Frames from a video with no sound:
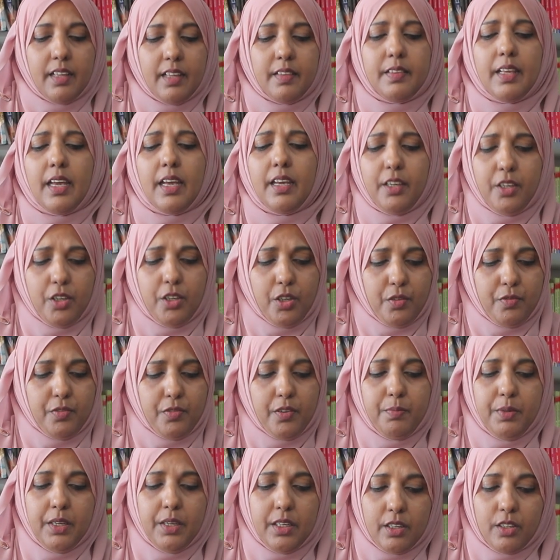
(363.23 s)
Thank you for
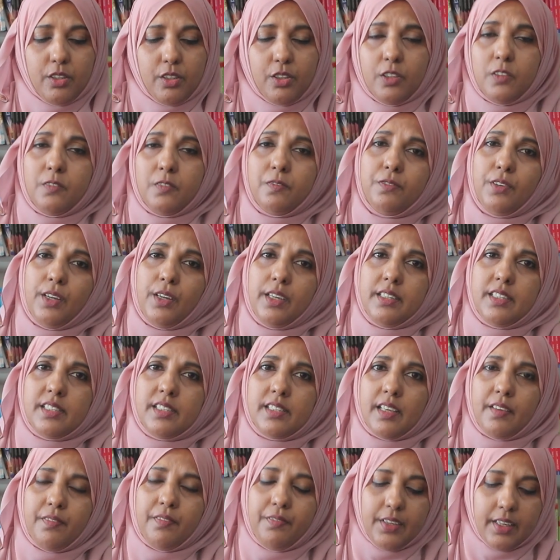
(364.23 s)
being a good friend,
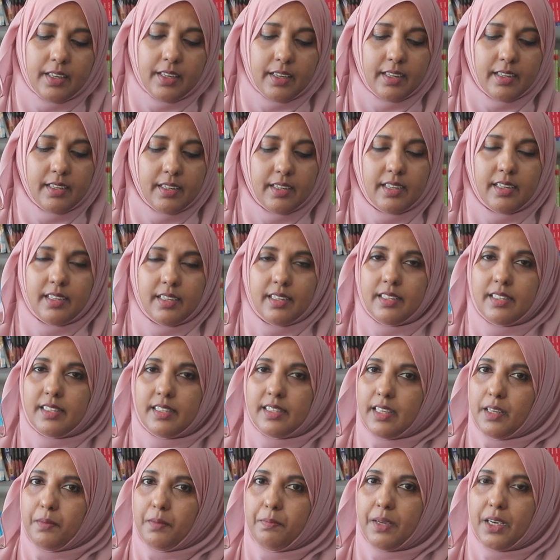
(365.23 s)
Safiyya,
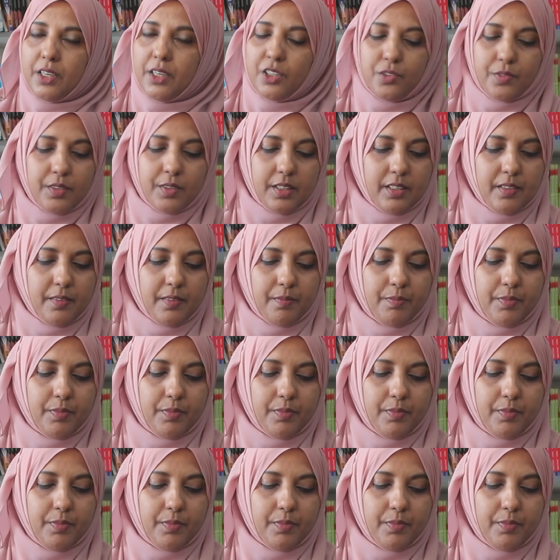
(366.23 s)
said Bashful.